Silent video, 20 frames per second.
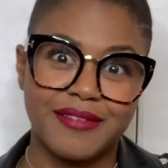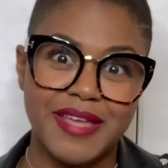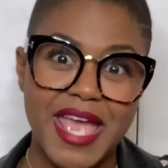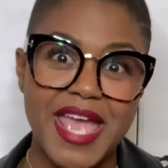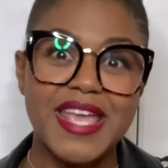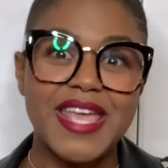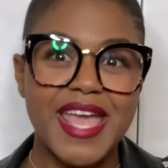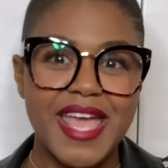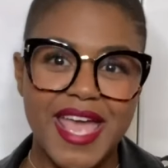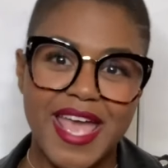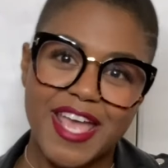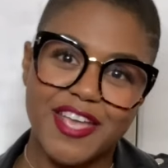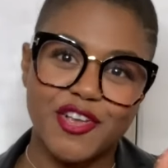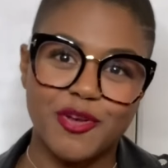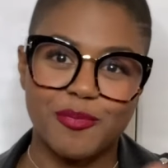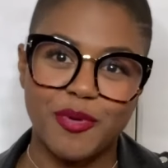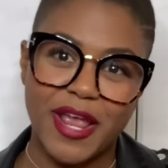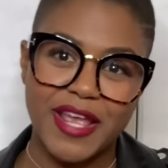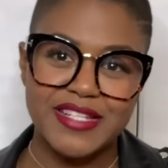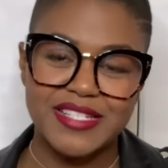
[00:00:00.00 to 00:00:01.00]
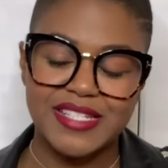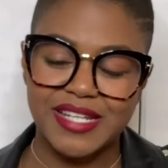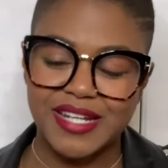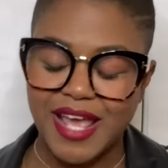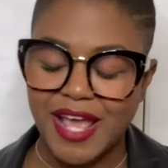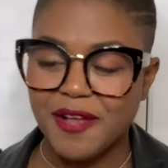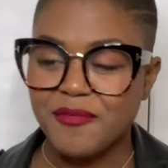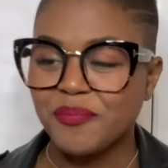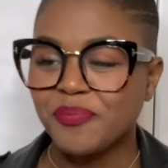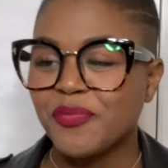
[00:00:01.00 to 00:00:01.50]
aka your brand
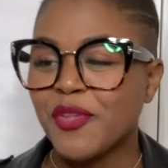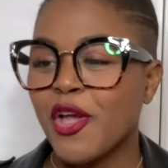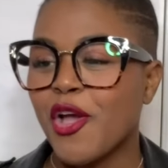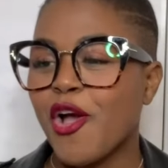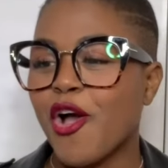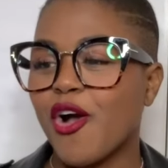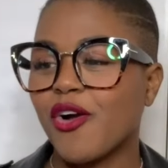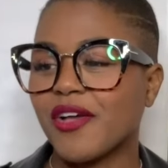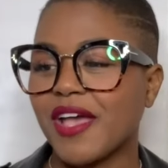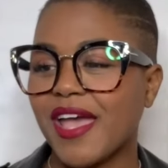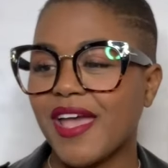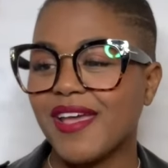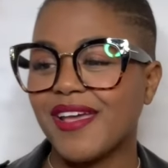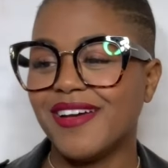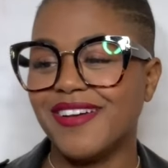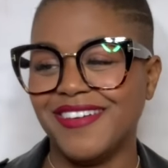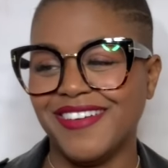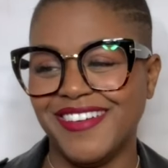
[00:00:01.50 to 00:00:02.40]
DNA. Okay?